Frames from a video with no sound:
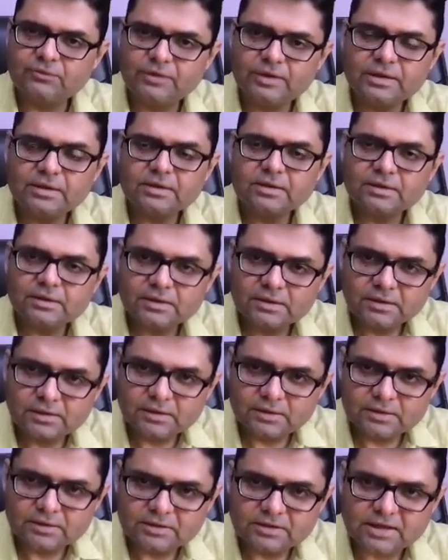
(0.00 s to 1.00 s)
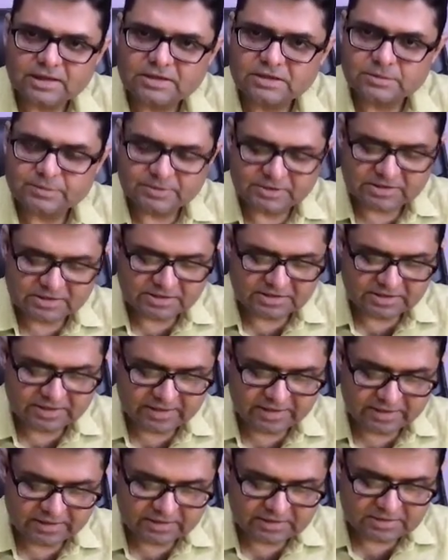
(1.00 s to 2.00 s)
with transmission
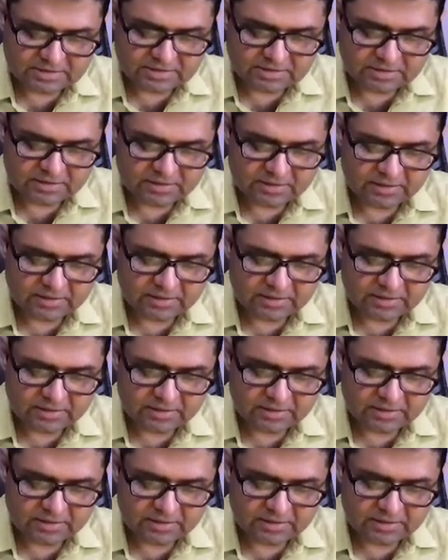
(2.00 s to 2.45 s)
genetics.